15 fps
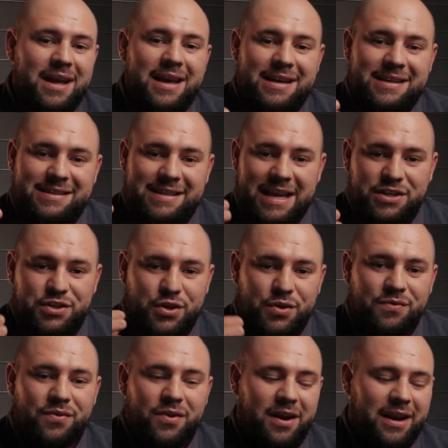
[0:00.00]
Stay
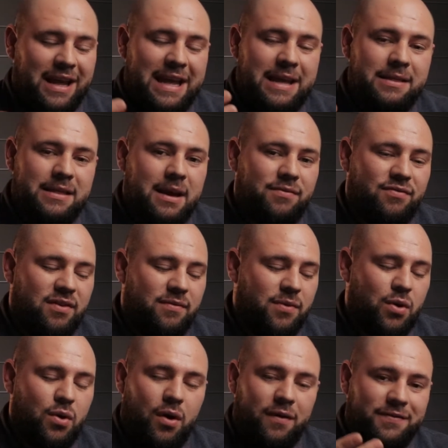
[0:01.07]
tuned for an in-depth
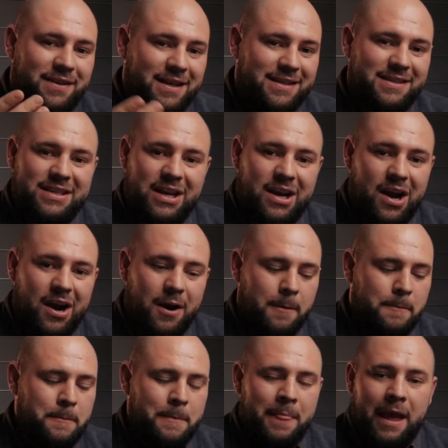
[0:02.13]
review of this cigar,
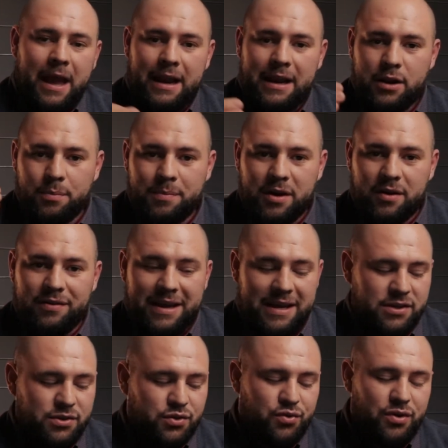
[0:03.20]
a little bit of
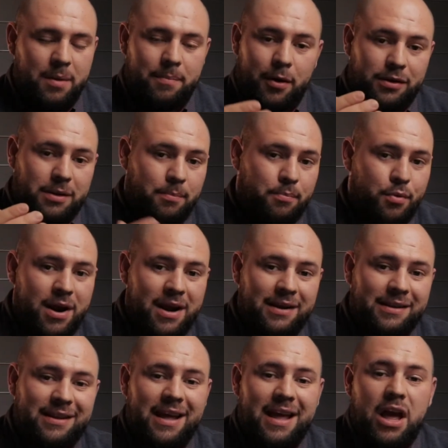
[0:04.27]
history about the
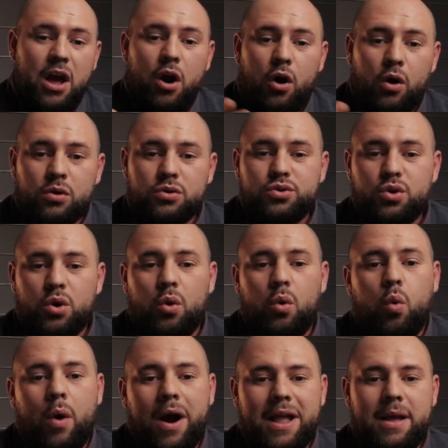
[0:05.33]
brand, also
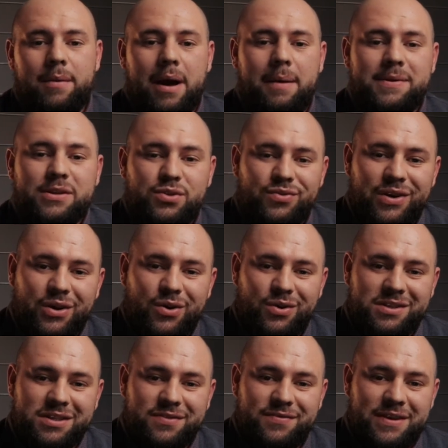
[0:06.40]
why I'm having to
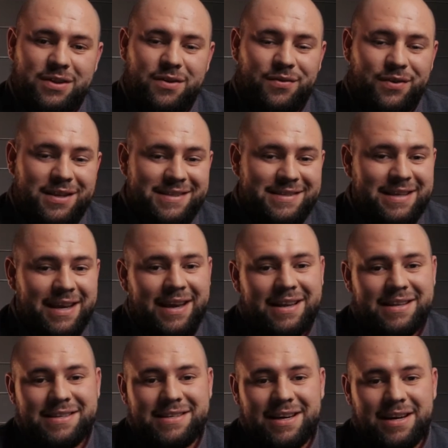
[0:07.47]
record this video for the
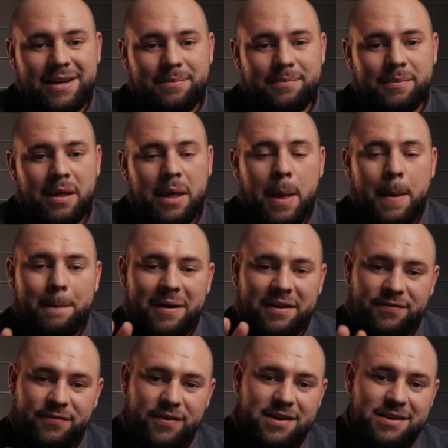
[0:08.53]
second time. But
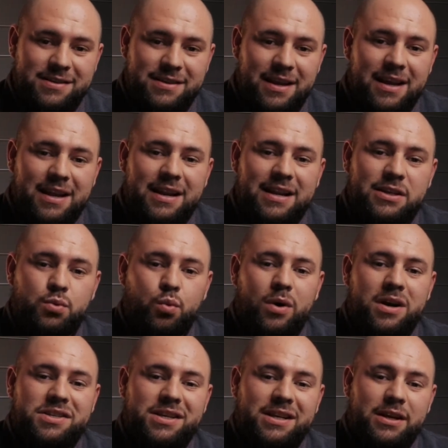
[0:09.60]
first, let's
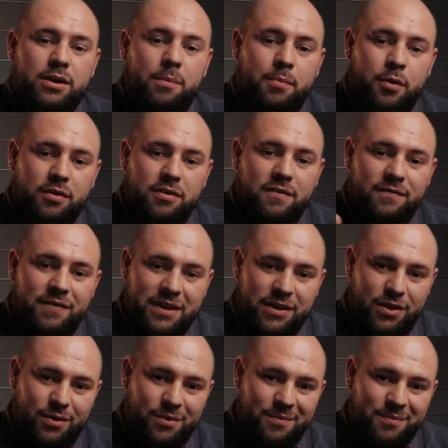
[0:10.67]
watch a little product video.